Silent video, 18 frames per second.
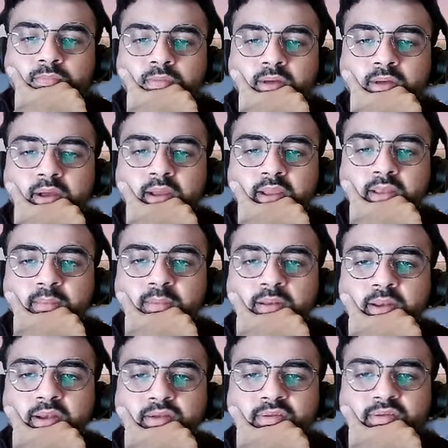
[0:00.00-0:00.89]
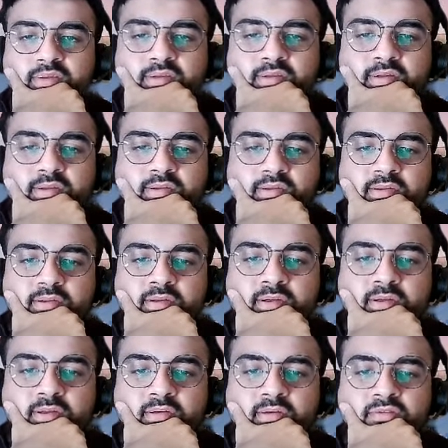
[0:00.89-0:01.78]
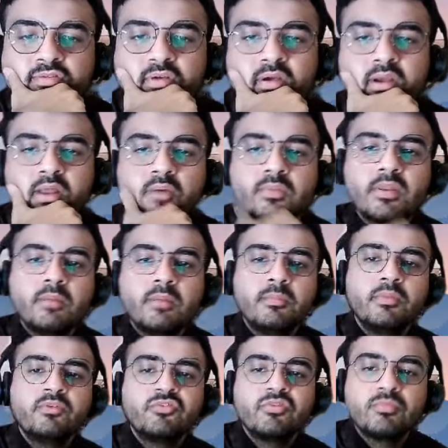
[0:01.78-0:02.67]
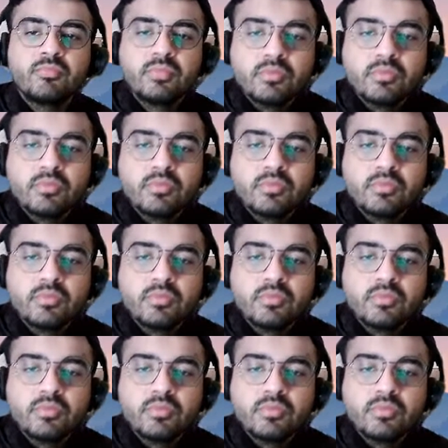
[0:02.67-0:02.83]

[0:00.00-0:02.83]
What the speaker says: I can play knight c6, shut down that bishop.